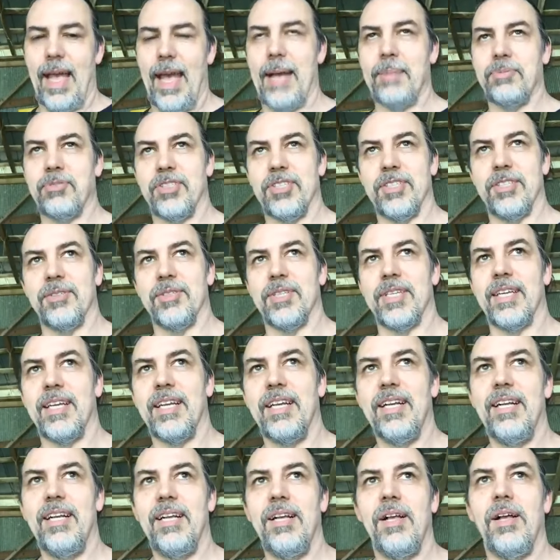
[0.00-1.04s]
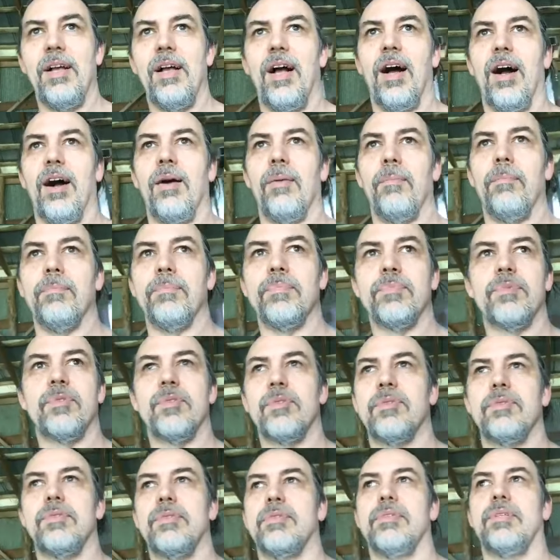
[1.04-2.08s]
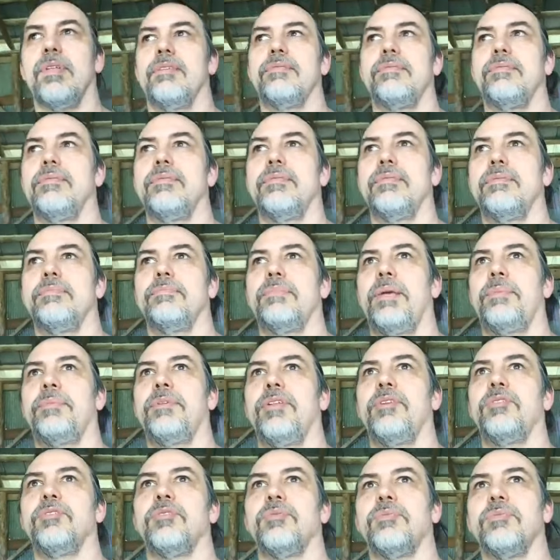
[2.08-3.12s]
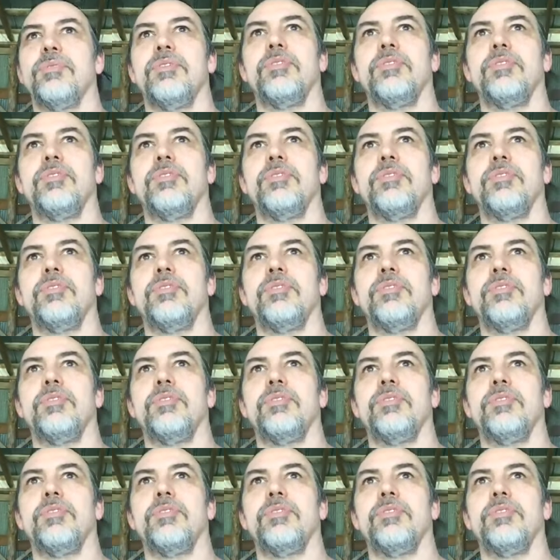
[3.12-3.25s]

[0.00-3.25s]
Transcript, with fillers: absolutely. Um, made me lose